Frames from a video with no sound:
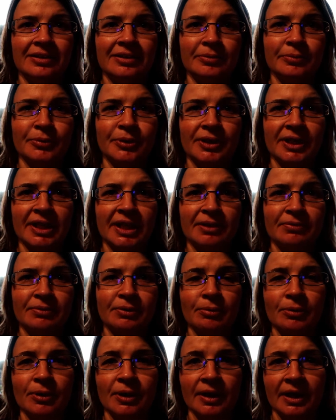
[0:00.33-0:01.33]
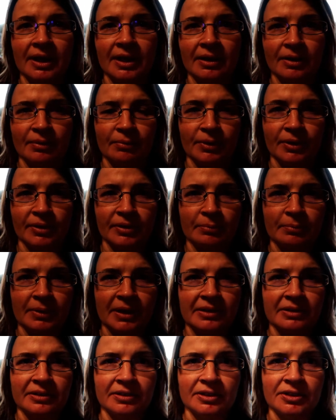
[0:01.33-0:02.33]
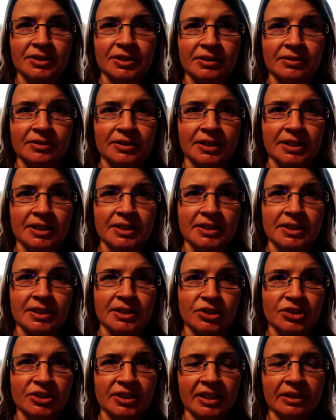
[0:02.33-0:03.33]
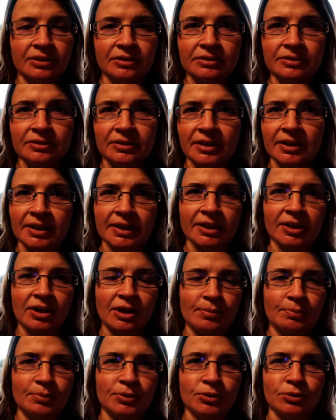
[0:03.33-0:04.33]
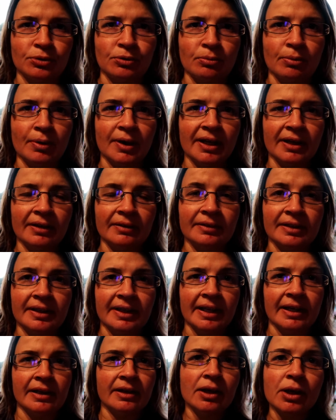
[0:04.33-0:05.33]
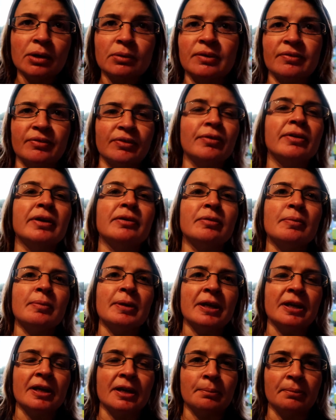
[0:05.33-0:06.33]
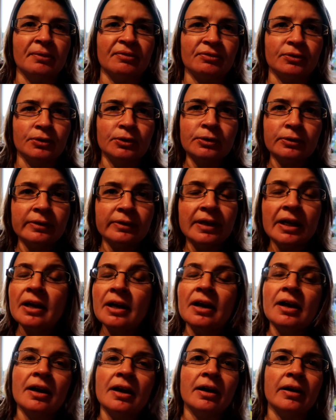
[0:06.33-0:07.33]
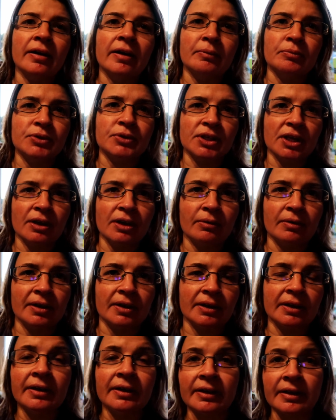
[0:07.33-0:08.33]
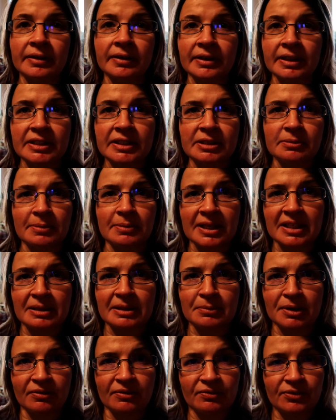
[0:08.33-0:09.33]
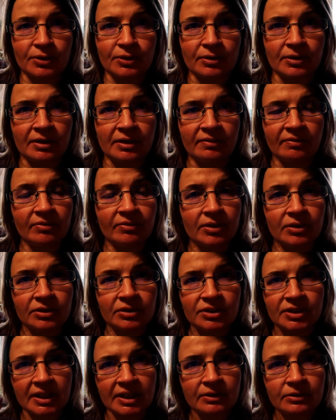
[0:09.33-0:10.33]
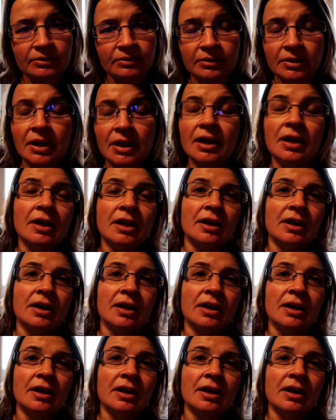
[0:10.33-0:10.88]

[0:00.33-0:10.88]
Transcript: Good morning everyone and welcome back to the Jo's Kitchen channel. I hope you're well. Hello if you've never been here before. I'm Jo. This is basically my foodie vlog channel